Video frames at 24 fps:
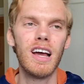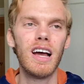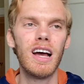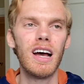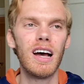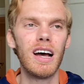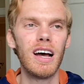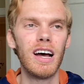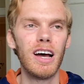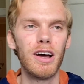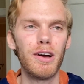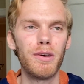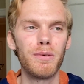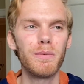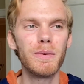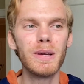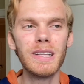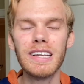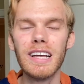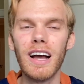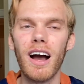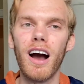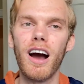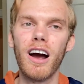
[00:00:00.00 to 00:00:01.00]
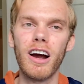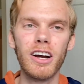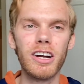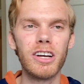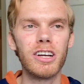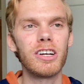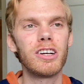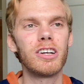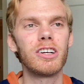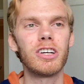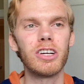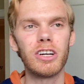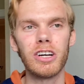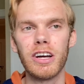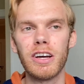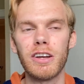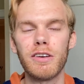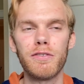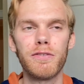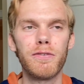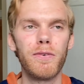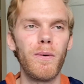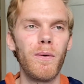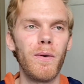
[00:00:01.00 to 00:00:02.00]
really are
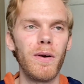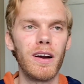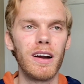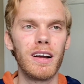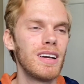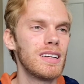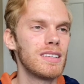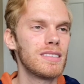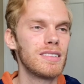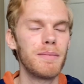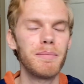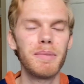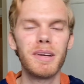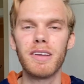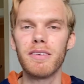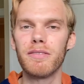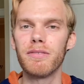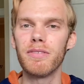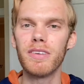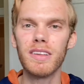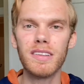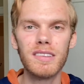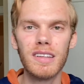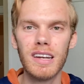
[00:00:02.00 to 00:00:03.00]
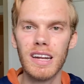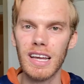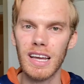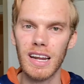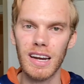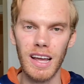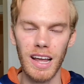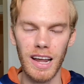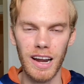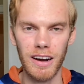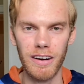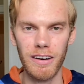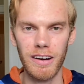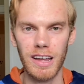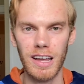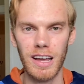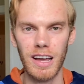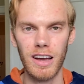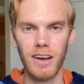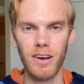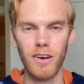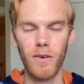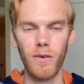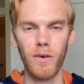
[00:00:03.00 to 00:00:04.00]
good for somebody visiting an
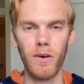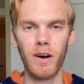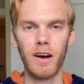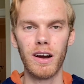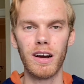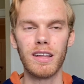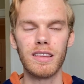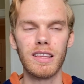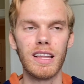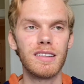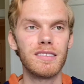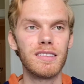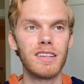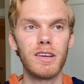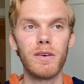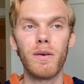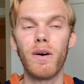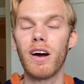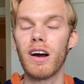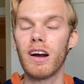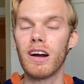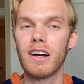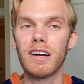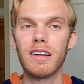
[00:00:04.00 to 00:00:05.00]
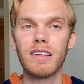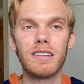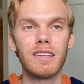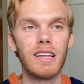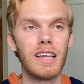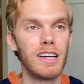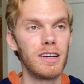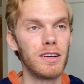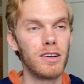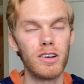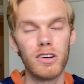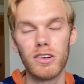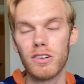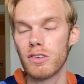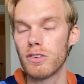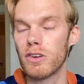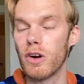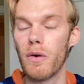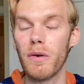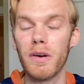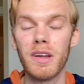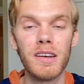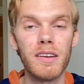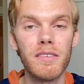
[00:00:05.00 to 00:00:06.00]
area, or let's say you are like
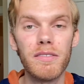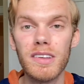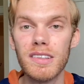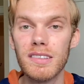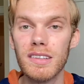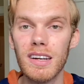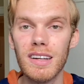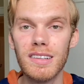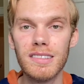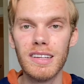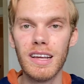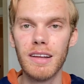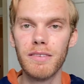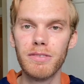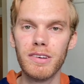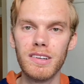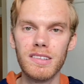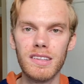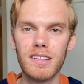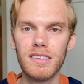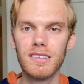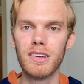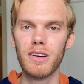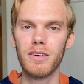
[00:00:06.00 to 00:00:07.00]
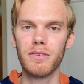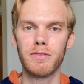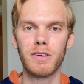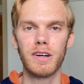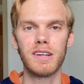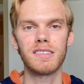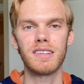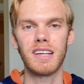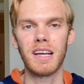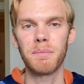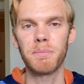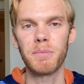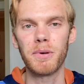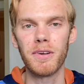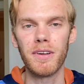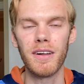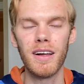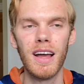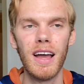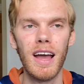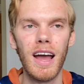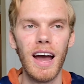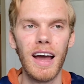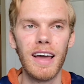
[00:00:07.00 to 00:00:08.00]
going to visit a San Francisco, for example.
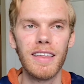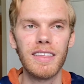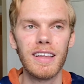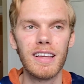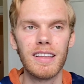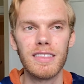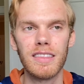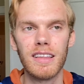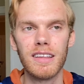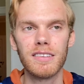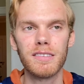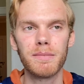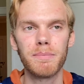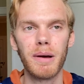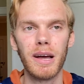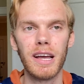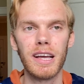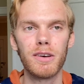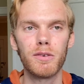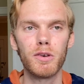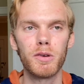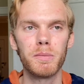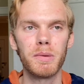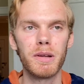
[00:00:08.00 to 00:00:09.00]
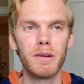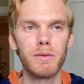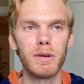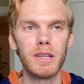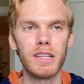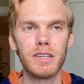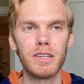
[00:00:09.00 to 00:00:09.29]
I think this bike would be really